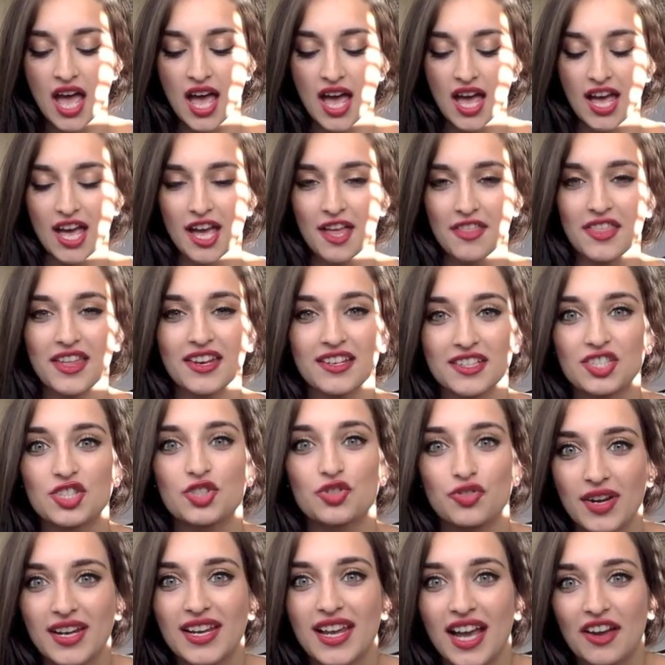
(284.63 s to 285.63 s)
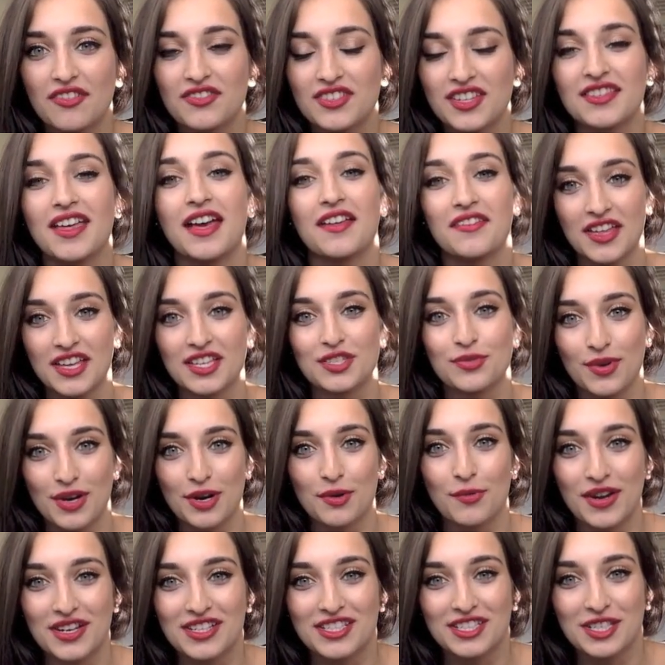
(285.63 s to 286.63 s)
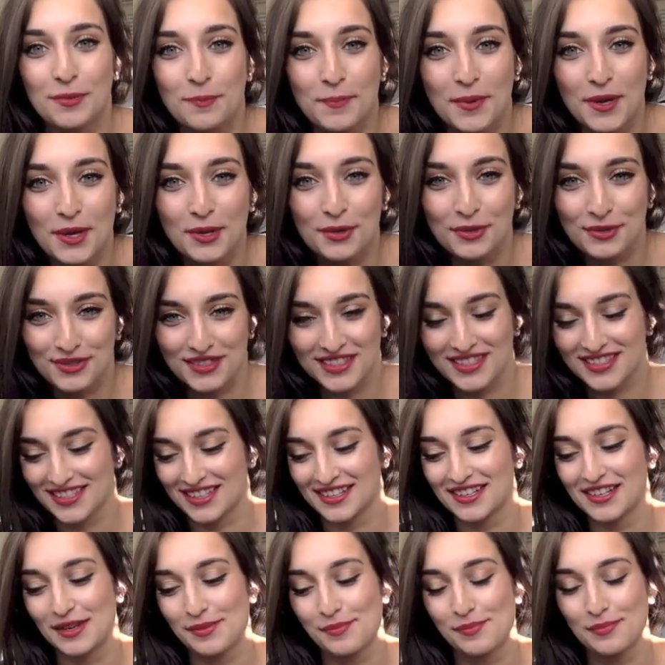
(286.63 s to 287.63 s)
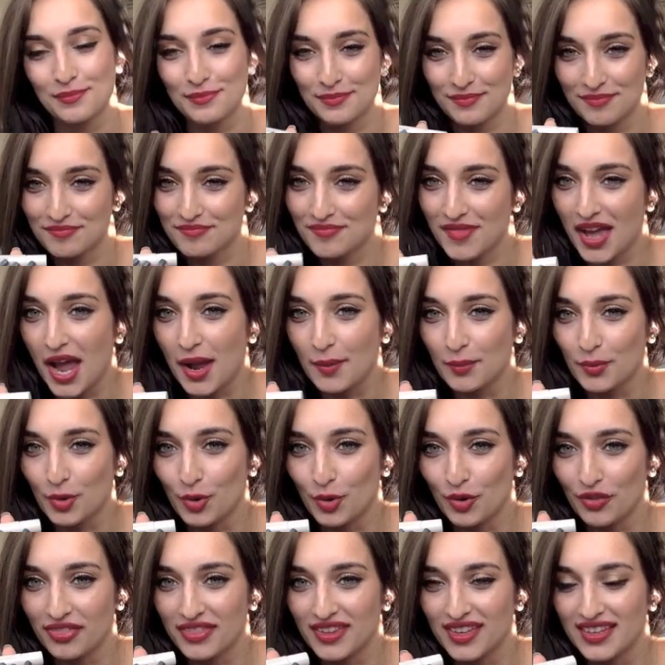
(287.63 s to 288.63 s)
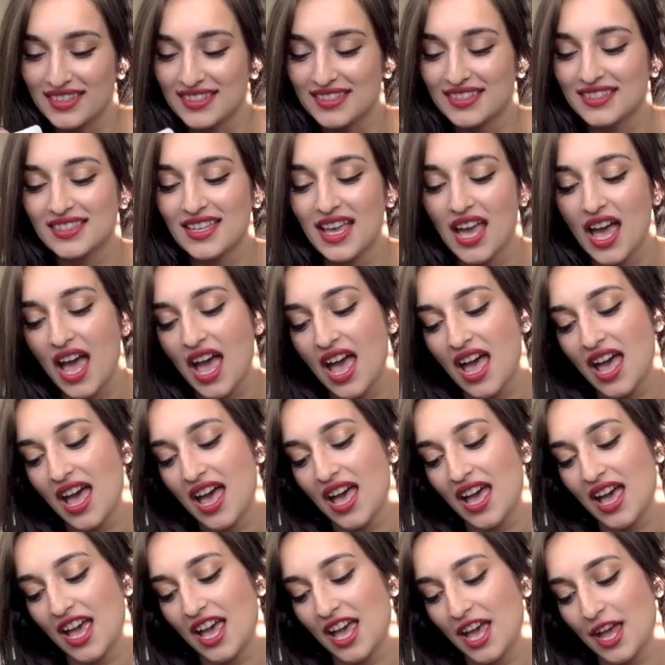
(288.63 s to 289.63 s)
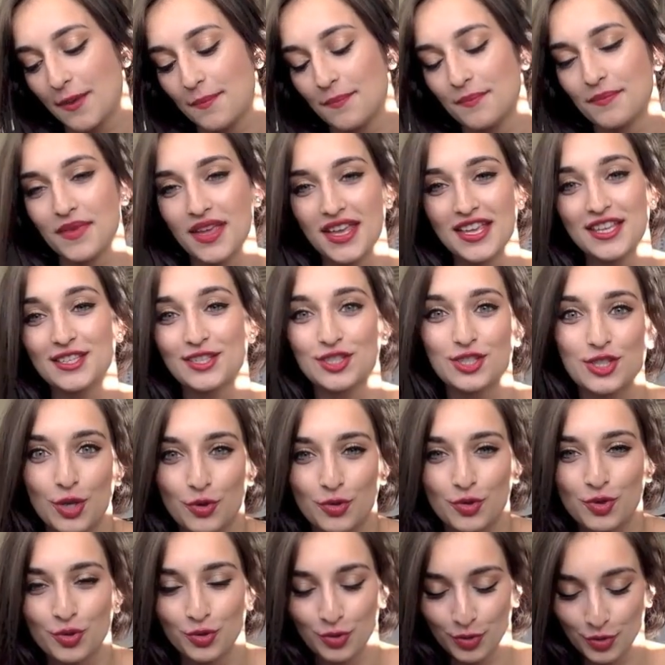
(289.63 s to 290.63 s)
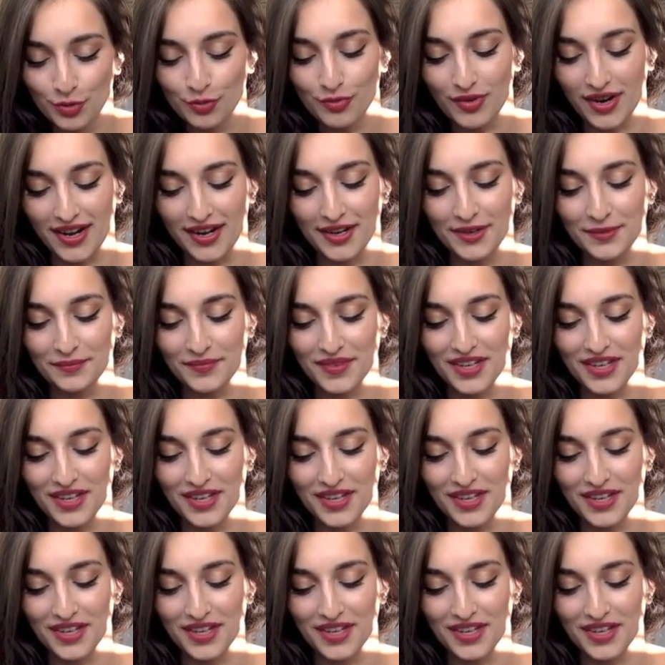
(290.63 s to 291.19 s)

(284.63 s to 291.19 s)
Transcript: And then straight after that, that's where I went to Boots and I bought this. It's so cool, right?